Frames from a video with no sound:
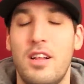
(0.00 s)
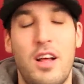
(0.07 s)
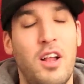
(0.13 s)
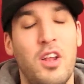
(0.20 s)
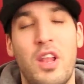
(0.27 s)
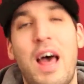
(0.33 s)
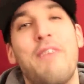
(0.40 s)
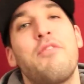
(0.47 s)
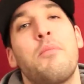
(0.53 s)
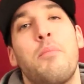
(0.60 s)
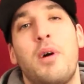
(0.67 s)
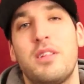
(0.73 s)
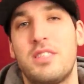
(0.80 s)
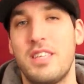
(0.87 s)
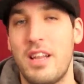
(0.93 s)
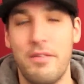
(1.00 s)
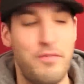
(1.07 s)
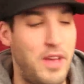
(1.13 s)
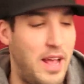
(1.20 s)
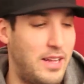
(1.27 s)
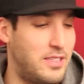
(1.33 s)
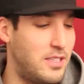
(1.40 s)
eleven months in
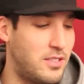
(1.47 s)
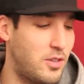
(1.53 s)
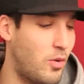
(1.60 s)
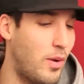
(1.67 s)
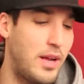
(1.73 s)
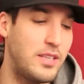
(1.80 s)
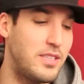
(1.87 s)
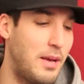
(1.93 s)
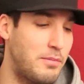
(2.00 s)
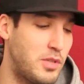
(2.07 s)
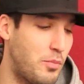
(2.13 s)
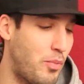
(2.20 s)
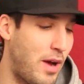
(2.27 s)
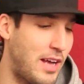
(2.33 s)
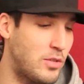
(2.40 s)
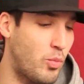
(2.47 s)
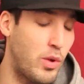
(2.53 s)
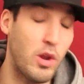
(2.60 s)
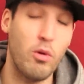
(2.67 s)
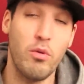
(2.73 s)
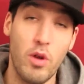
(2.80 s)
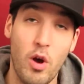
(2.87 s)
advance. It's crazy. I'm surprised
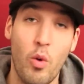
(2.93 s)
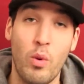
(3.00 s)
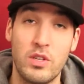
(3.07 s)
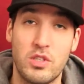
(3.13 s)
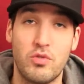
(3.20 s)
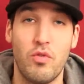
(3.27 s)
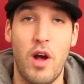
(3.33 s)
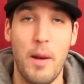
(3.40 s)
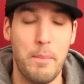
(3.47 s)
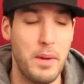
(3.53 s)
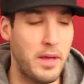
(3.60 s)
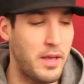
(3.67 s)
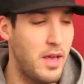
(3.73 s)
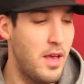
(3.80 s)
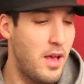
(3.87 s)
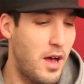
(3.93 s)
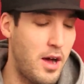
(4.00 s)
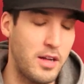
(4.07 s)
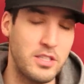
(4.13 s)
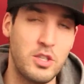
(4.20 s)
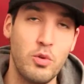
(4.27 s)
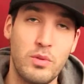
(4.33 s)
we don't know what's dropping
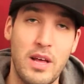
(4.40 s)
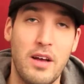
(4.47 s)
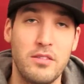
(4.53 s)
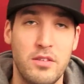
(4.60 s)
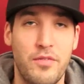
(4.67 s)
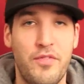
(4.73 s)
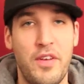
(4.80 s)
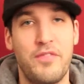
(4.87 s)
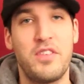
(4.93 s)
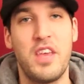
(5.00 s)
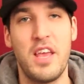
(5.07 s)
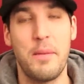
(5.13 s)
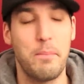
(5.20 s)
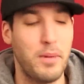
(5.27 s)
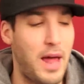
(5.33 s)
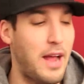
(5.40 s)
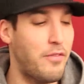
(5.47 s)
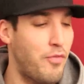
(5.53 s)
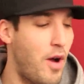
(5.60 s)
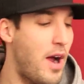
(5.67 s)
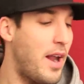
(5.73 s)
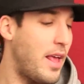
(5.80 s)
uh, two thousand fifteen
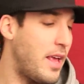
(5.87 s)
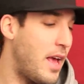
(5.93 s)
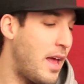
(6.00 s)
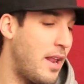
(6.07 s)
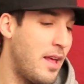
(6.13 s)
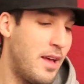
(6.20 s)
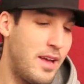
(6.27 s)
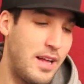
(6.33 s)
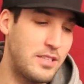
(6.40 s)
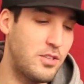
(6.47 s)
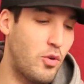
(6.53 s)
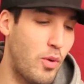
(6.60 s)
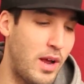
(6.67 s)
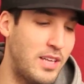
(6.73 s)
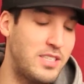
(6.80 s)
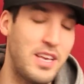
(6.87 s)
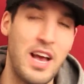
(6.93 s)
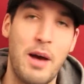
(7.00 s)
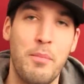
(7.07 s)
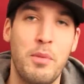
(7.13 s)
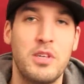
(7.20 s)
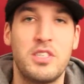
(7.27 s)
Black Friday yet. It's crazy
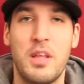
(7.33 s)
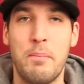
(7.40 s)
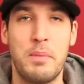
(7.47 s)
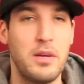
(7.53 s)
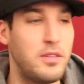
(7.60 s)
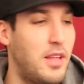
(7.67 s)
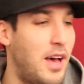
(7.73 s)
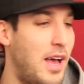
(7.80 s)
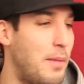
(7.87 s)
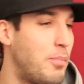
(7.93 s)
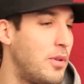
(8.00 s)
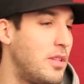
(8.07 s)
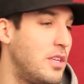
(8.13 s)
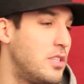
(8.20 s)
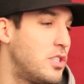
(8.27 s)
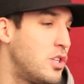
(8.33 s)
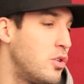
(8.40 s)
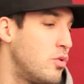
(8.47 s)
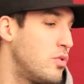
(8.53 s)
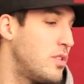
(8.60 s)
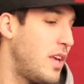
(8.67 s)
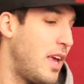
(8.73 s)
how much they build the hype on these
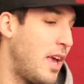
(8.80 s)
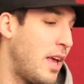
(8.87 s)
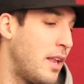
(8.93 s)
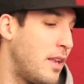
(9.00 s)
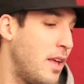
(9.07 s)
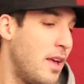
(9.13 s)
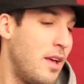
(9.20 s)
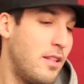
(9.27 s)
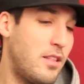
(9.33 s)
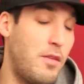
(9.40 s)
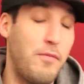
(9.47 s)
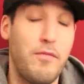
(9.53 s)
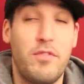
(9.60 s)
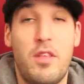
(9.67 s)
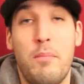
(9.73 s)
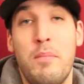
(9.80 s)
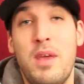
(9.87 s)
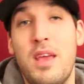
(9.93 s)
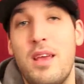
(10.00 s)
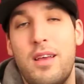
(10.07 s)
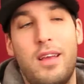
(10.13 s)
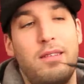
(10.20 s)
shoes, and to, to
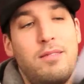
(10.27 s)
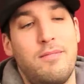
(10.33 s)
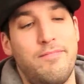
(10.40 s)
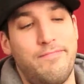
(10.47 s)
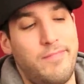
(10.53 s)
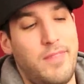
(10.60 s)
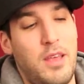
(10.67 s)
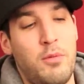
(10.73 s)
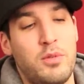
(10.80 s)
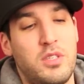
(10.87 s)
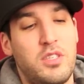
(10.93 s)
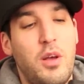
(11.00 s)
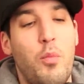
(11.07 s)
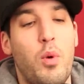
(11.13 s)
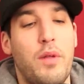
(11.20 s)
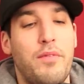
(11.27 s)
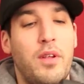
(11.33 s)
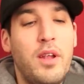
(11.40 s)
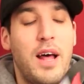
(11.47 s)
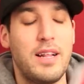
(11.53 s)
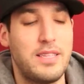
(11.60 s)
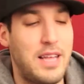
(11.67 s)
me, it was somewhat of a
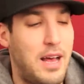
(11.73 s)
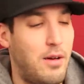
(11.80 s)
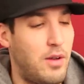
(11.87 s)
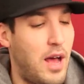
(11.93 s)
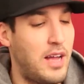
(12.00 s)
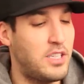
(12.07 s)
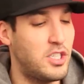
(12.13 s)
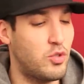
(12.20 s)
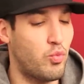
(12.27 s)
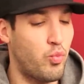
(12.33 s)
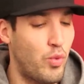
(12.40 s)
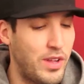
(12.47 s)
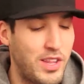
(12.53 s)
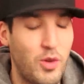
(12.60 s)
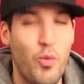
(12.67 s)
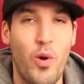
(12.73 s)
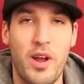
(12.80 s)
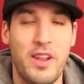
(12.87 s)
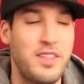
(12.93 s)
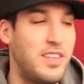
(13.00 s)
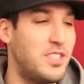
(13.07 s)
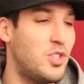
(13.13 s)
letdown. I just really
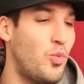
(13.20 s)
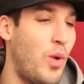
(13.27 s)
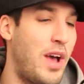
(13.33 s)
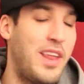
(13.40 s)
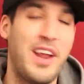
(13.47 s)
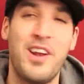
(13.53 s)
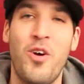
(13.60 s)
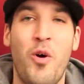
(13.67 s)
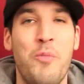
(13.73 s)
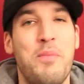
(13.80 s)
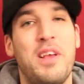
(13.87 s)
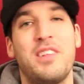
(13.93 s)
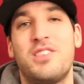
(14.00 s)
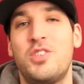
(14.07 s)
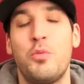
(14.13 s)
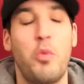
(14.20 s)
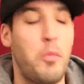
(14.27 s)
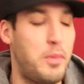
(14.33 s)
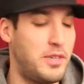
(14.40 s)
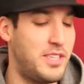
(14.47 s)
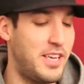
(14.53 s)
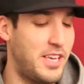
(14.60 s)
wanted this suede. I know I'm being super
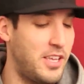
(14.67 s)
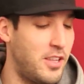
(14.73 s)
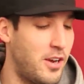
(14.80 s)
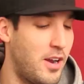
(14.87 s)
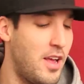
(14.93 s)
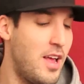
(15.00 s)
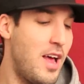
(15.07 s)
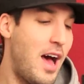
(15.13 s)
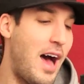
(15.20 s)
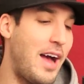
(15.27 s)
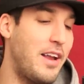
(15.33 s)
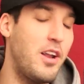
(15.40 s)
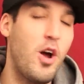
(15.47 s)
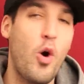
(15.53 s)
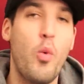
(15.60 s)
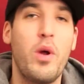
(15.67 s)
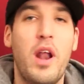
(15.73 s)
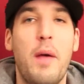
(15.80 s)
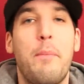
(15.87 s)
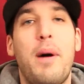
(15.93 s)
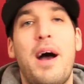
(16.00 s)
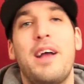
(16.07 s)
particular. I know when
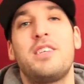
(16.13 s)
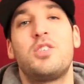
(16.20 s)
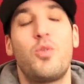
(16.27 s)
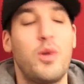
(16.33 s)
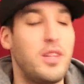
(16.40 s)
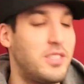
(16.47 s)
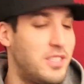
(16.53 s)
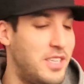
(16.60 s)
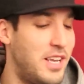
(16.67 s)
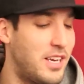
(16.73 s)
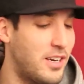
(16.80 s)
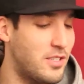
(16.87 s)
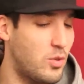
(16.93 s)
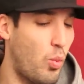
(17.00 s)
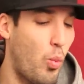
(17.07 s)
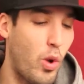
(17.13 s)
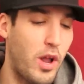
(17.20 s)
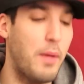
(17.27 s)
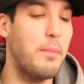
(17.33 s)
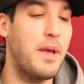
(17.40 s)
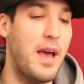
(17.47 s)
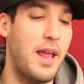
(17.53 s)
I buy Jordan sneakers
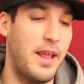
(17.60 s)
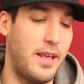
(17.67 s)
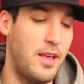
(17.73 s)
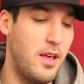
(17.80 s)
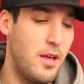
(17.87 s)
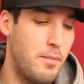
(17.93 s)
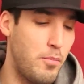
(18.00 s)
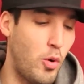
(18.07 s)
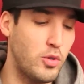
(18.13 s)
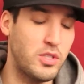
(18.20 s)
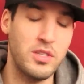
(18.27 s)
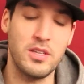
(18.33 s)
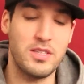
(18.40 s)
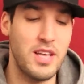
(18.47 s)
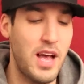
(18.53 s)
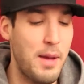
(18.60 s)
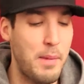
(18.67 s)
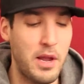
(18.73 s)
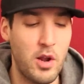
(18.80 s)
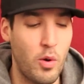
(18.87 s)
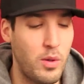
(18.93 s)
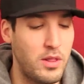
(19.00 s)
what I'm getting. Most of the time
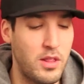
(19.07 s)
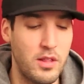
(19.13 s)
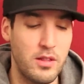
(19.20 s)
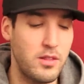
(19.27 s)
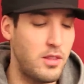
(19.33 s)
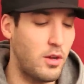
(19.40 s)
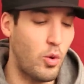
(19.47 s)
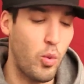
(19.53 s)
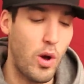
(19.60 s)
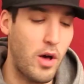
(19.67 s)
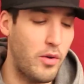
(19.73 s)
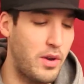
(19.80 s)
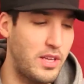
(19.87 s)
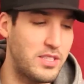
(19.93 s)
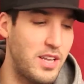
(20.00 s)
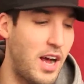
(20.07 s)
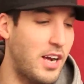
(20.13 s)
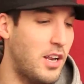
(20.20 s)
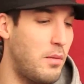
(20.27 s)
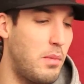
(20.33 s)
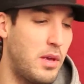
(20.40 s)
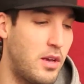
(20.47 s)
I know the, the quality is
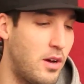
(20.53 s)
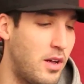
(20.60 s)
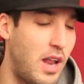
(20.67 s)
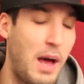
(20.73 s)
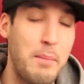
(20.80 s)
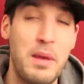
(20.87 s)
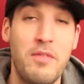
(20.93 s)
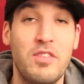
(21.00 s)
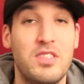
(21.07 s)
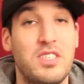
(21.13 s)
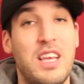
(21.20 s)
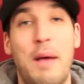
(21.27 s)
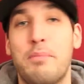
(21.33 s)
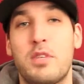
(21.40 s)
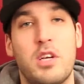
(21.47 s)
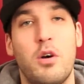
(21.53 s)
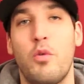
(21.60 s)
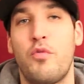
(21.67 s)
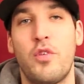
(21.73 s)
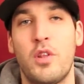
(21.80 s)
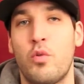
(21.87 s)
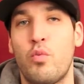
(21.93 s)
not going to be good. I'm even
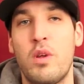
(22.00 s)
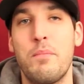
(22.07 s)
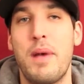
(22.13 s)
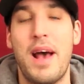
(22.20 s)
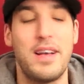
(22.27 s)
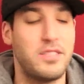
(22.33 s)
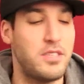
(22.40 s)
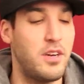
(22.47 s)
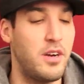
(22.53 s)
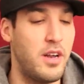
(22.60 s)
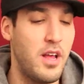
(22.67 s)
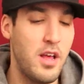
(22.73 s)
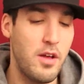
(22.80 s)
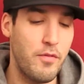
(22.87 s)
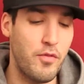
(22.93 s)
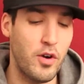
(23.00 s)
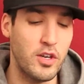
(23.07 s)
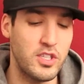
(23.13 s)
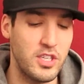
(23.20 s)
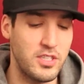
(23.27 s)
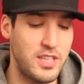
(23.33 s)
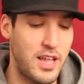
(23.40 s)
skeptical for the remastered
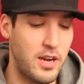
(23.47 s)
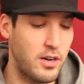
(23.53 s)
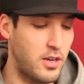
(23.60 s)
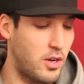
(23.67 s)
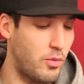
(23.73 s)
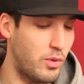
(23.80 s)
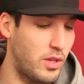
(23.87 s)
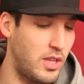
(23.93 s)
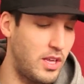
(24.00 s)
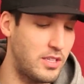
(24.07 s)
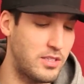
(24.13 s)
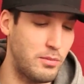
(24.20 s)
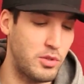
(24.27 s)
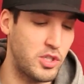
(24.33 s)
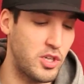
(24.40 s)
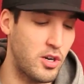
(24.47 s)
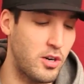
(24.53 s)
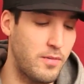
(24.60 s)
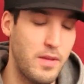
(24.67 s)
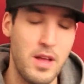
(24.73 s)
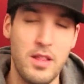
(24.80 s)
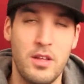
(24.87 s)
versions that are going to release. I'm
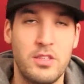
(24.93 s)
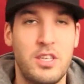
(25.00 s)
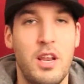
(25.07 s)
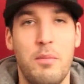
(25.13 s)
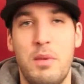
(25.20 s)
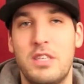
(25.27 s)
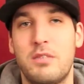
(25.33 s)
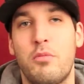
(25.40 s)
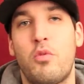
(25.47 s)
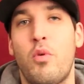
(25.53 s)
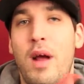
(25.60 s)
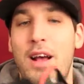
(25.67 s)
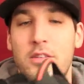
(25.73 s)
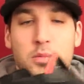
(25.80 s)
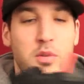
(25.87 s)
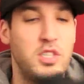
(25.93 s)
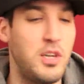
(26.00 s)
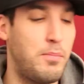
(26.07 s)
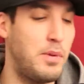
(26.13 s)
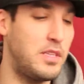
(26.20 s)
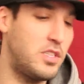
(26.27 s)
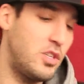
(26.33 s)
sure there's going to be some
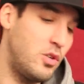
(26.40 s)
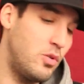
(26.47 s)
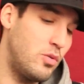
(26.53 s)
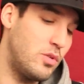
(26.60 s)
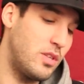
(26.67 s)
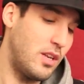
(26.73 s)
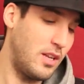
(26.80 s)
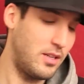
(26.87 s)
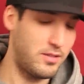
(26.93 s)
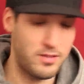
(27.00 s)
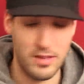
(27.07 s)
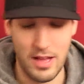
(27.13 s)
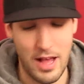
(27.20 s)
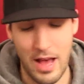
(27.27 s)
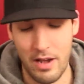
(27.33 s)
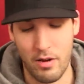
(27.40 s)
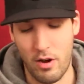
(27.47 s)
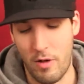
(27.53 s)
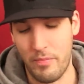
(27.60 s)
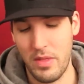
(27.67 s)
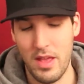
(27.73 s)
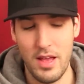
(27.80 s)
craftsmanship issues, and it's, I don't
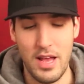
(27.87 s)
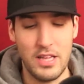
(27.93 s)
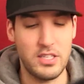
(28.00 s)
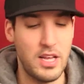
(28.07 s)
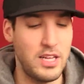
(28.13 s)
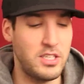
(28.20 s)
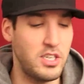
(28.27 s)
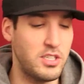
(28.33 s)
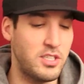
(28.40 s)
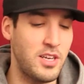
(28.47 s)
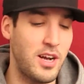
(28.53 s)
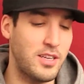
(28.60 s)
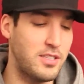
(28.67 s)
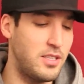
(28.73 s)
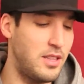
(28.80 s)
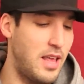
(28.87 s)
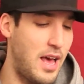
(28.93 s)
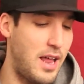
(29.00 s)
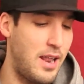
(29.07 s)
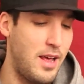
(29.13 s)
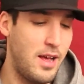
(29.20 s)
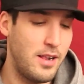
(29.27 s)
know. It's, it just sucks
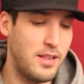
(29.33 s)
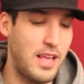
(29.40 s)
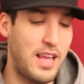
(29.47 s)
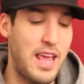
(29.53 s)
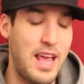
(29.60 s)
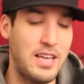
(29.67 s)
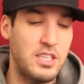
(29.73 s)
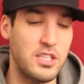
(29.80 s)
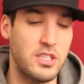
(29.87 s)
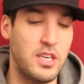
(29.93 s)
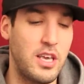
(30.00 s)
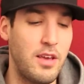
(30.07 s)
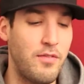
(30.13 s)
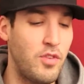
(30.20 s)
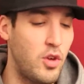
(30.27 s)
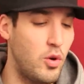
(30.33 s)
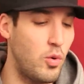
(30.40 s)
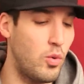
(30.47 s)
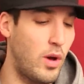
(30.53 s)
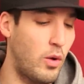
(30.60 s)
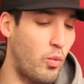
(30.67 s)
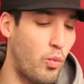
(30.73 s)
that they can't just give
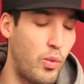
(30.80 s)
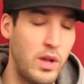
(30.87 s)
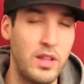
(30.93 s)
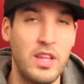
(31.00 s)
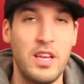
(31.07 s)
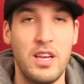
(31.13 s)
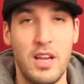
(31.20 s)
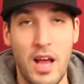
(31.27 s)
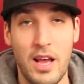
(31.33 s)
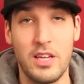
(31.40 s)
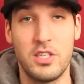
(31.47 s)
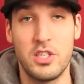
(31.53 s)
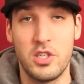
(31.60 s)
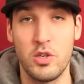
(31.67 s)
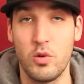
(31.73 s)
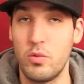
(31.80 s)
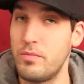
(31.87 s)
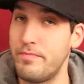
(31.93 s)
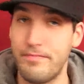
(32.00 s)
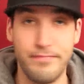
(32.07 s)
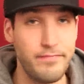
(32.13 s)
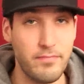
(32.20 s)
you a really nice
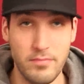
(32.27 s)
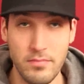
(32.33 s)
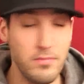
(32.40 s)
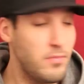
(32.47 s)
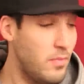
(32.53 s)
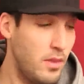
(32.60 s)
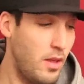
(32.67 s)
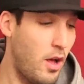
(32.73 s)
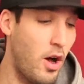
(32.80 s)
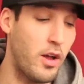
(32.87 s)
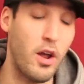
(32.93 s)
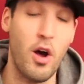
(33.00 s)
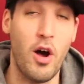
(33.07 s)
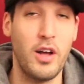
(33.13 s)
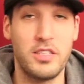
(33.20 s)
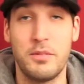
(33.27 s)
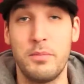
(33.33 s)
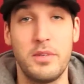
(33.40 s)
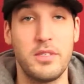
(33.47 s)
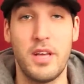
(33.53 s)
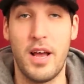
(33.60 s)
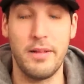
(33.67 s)
shoe on an
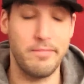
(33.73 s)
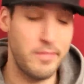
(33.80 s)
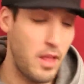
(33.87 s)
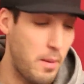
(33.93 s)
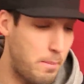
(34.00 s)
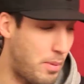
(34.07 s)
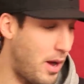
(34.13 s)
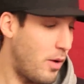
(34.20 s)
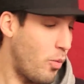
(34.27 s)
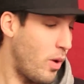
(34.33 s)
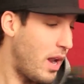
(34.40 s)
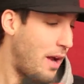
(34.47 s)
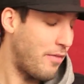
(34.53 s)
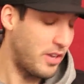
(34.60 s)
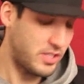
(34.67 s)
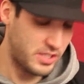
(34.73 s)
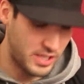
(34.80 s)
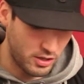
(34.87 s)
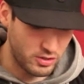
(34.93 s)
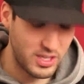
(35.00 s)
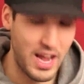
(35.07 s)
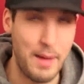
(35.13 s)
awesome design. But whatever,
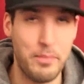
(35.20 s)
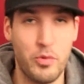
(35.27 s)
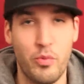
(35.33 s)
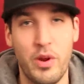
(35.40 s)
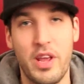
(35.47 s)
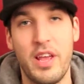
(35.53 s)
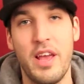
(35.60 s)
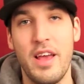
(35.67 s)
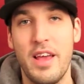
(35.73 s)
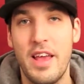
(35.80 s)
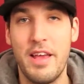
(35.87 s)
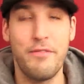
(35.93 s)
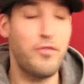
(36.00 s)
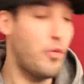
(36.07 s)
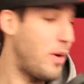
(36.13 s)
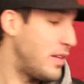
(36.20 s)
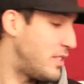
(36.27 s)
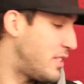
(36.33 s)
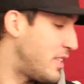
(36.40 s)
still top three, infrared